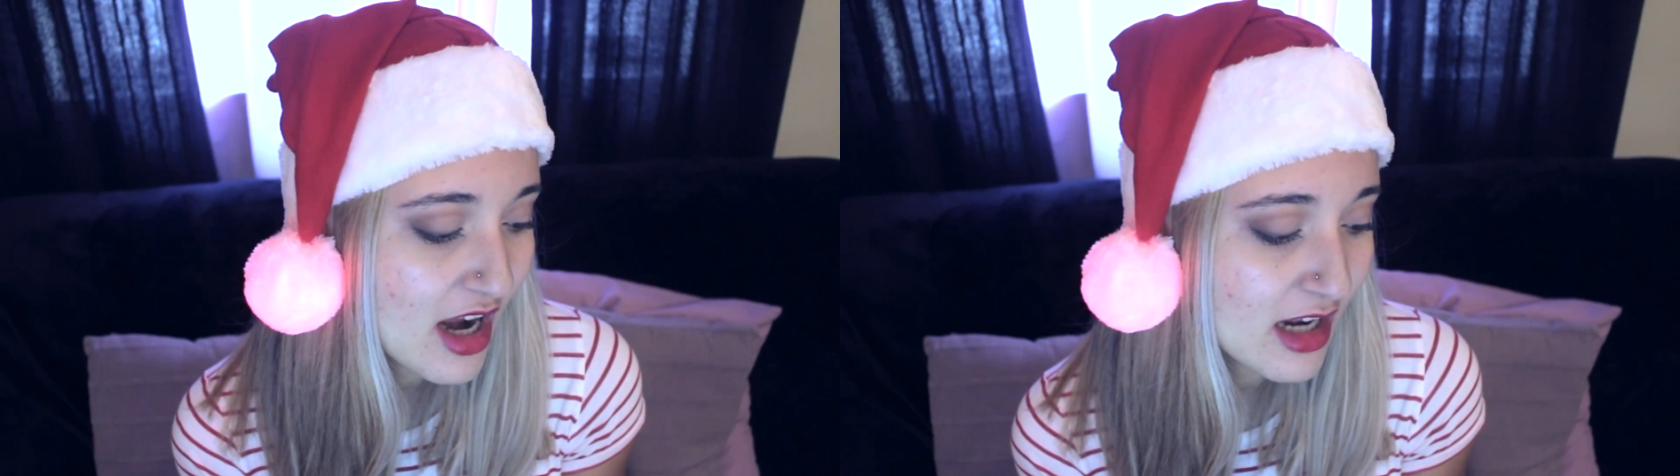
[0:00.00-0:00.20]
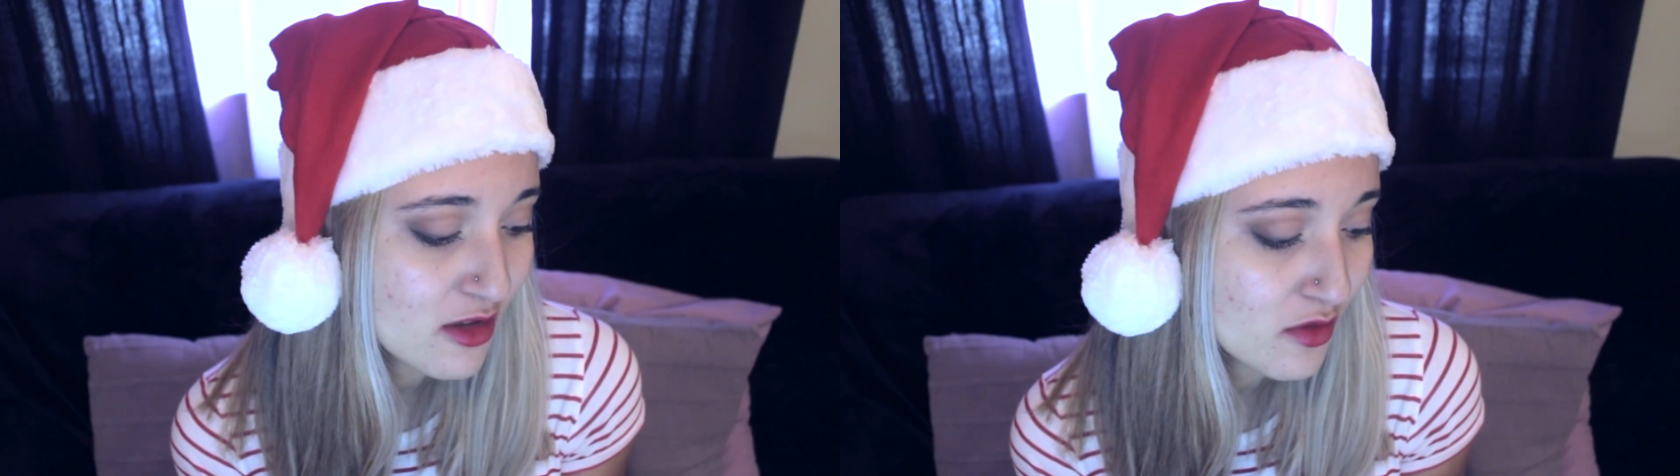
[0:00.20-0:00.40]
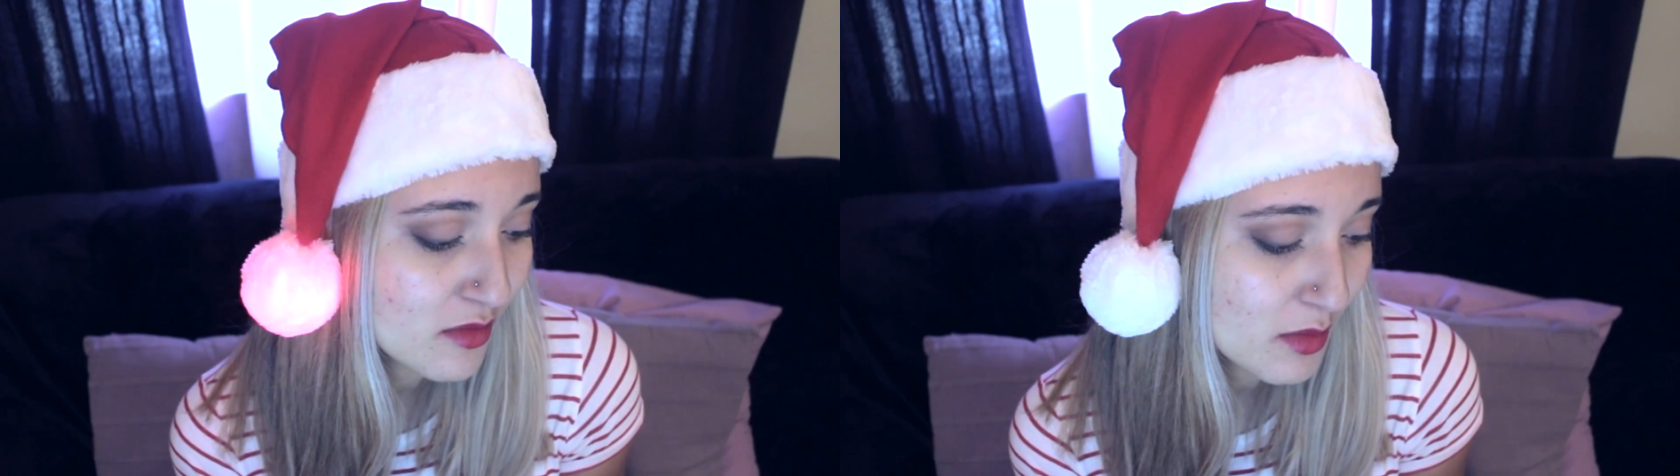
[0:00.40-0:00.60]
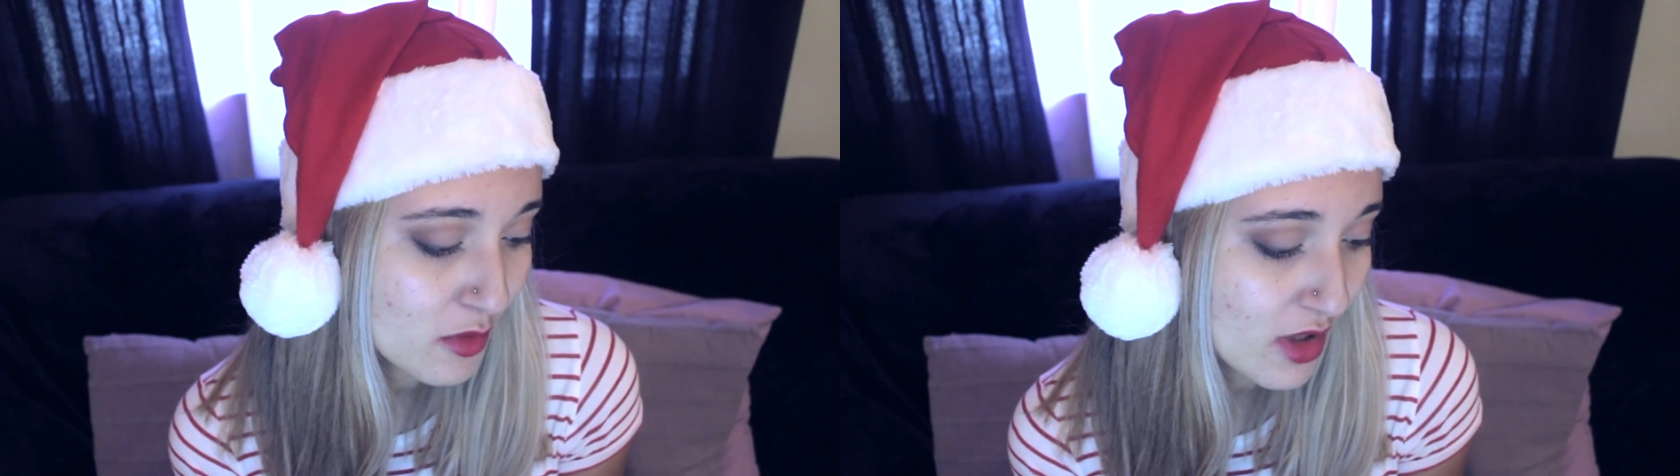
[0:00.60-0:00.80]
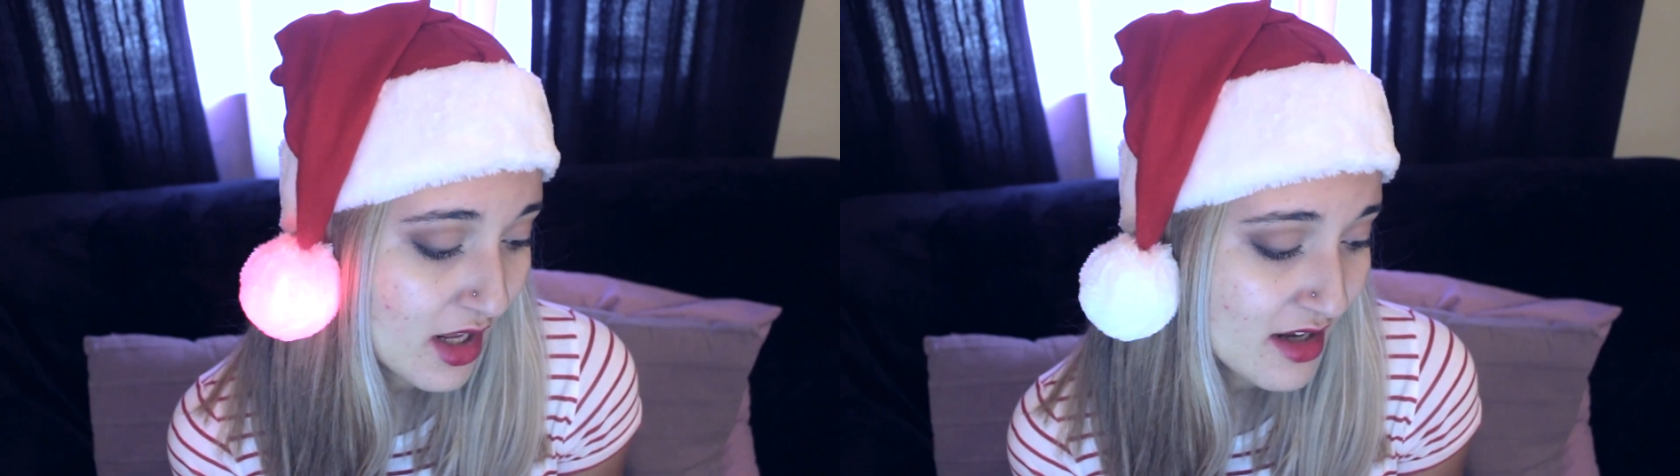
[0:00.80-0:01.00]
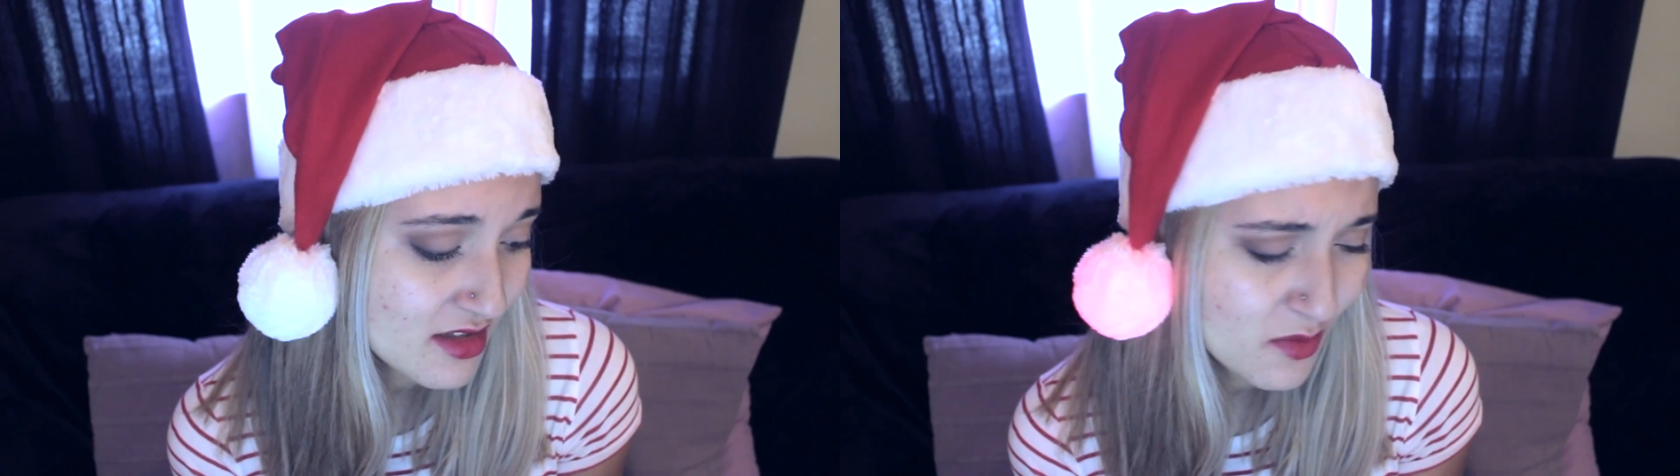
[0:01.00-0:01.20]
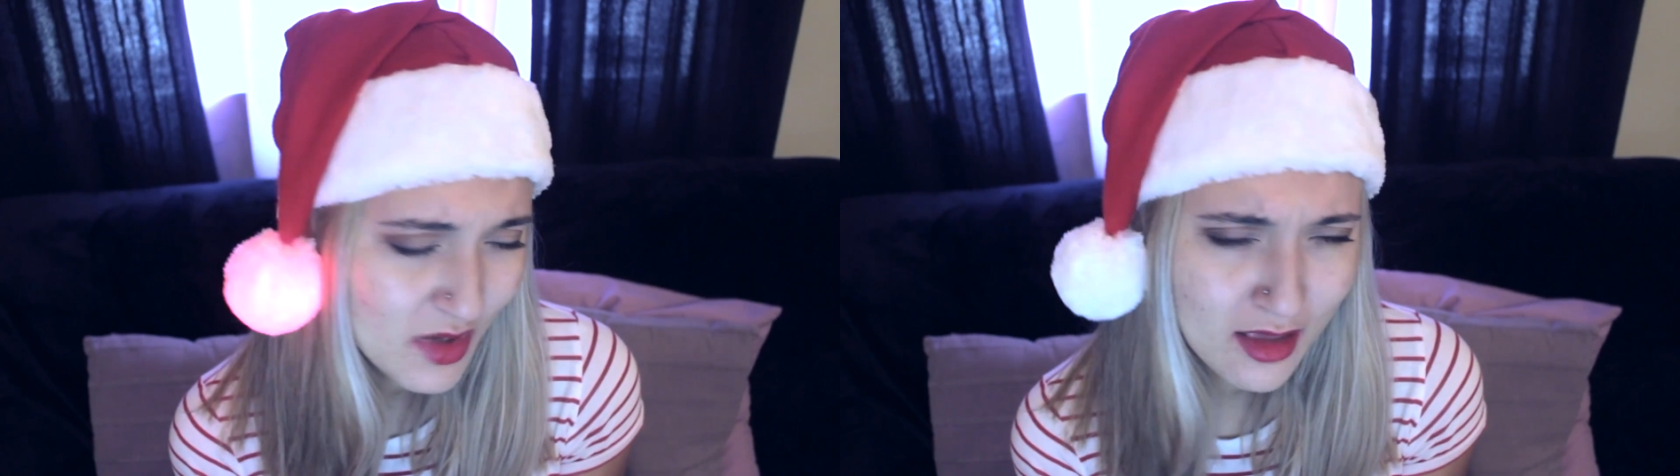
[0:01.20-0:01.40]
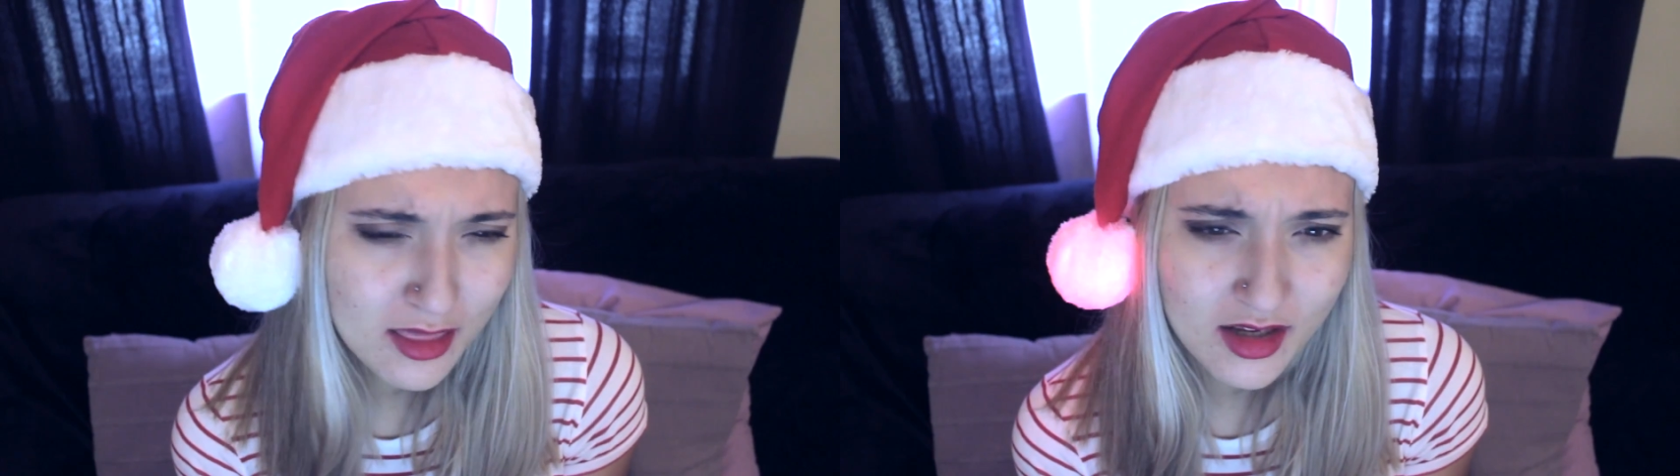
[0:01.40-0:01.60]
and I don't remember what I answered,
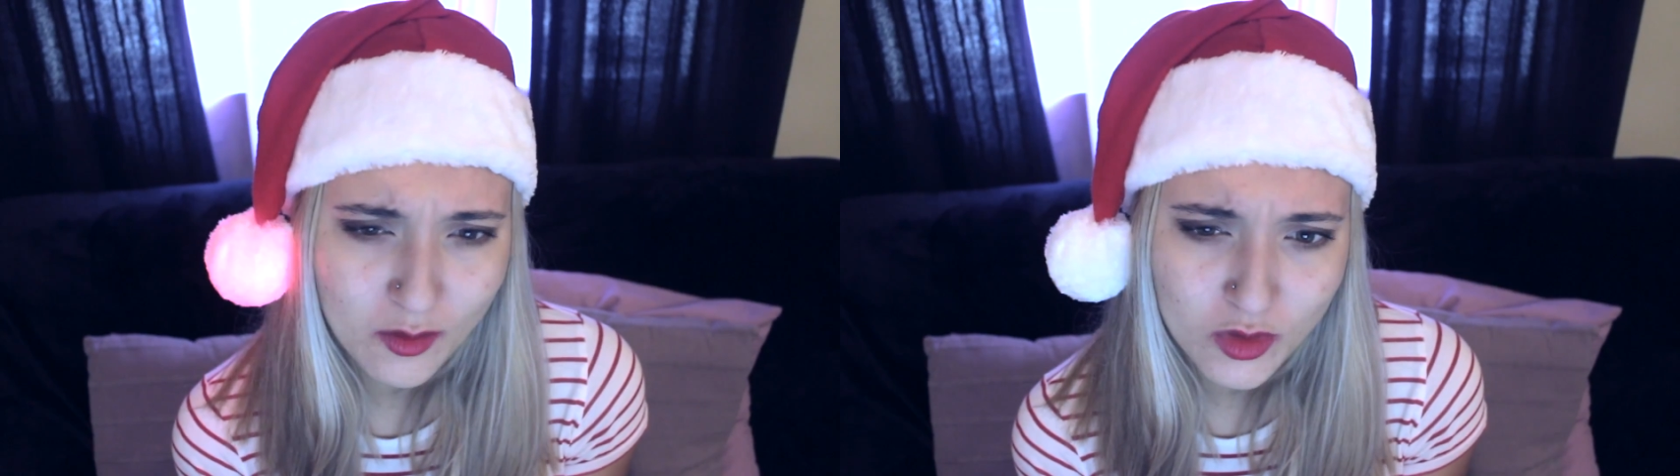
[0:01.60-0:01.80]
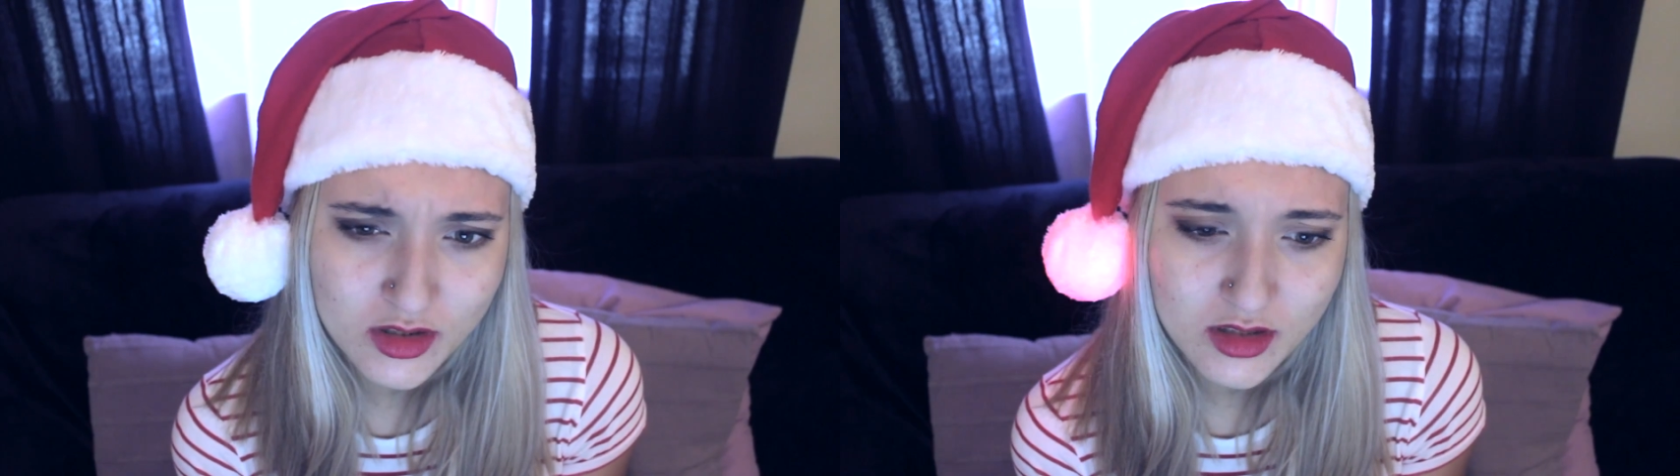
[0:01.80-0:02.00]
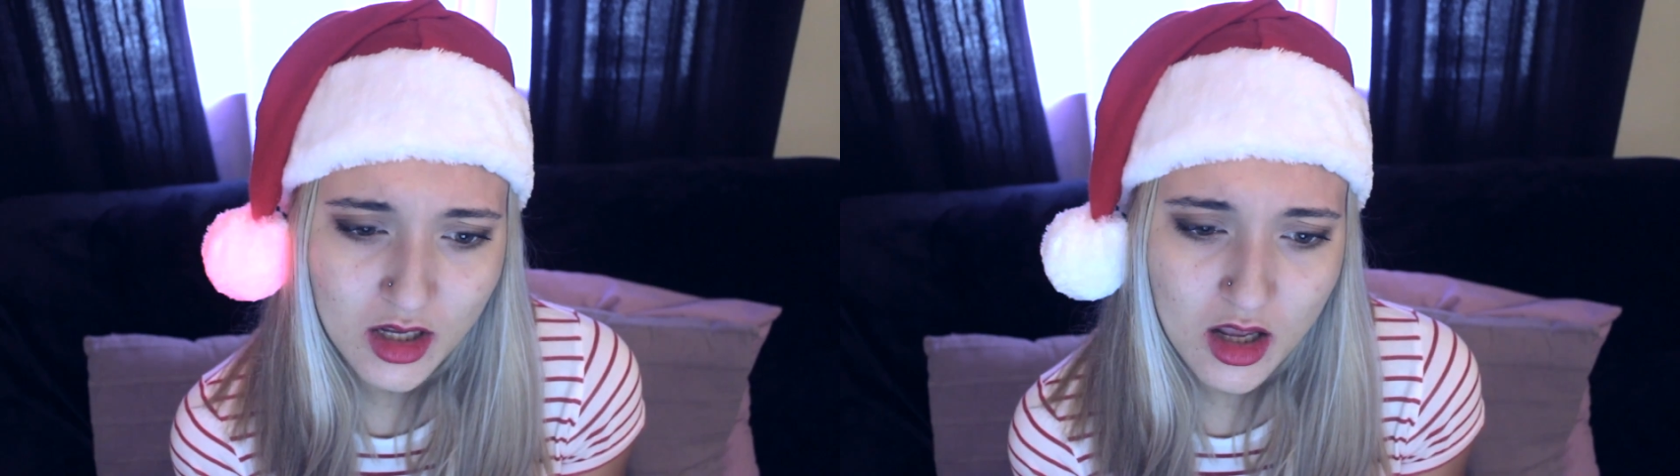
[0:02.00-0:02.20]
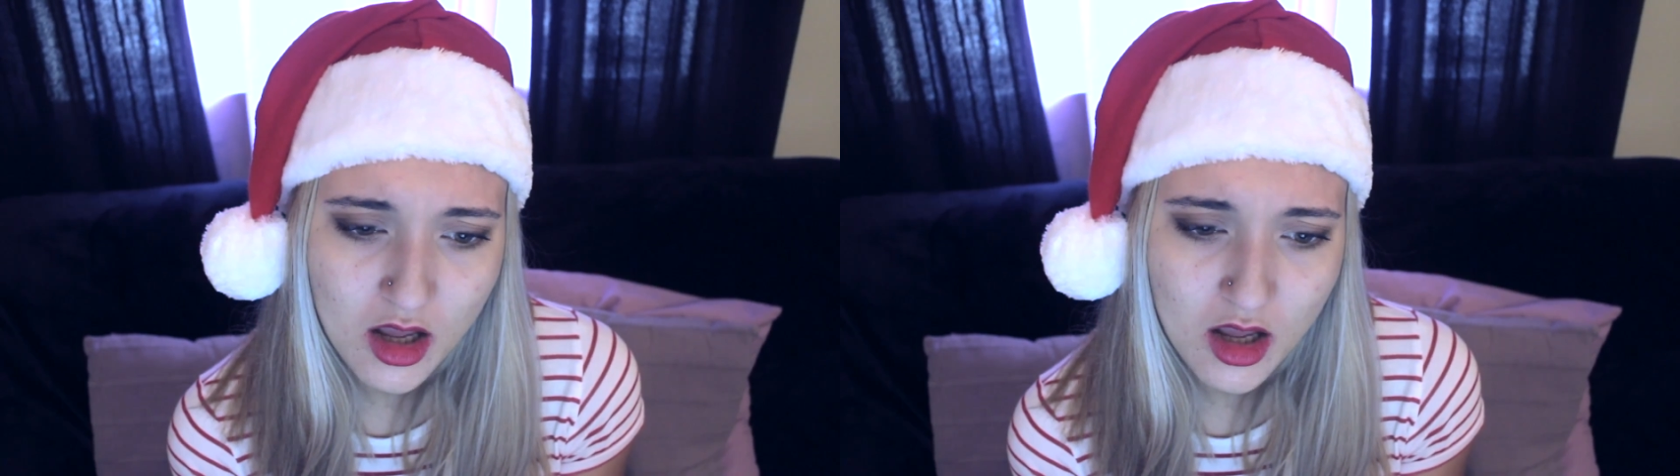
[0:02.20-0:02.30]
but I think it was